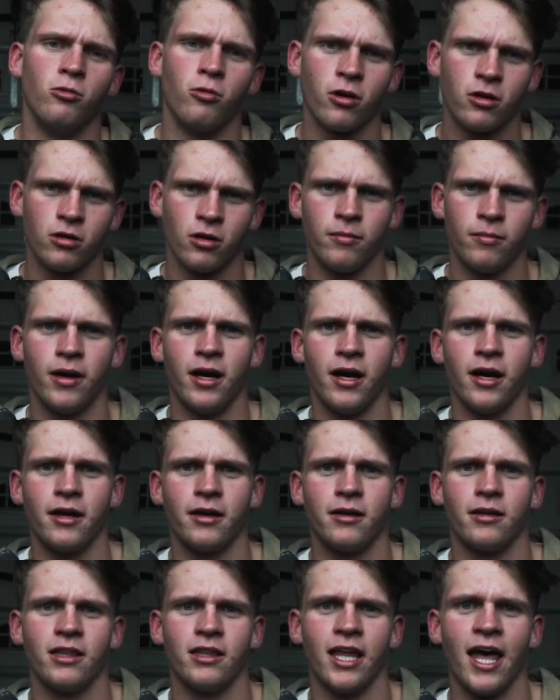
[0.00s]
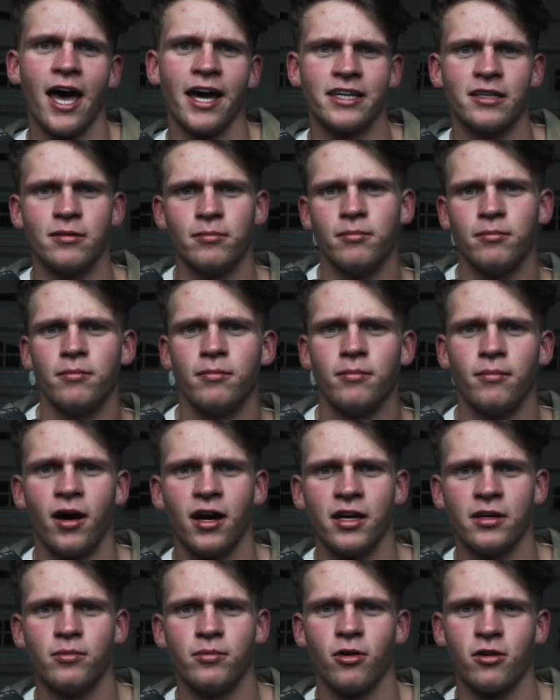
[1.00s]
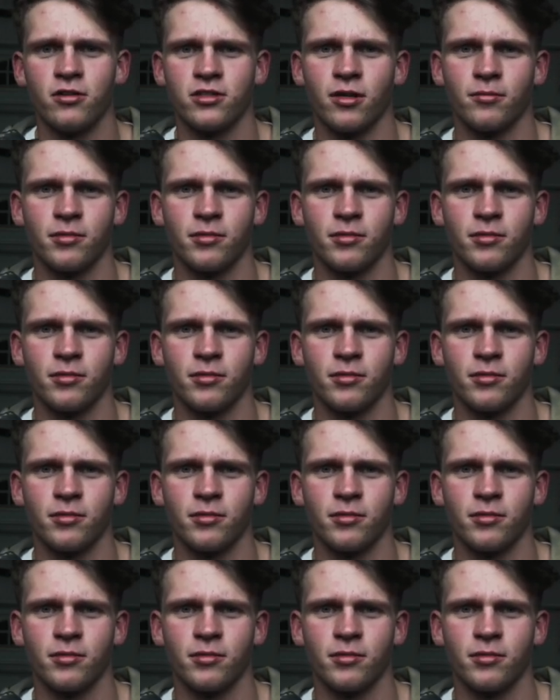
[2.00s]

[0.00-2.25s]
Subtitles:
work on my lagging body parts,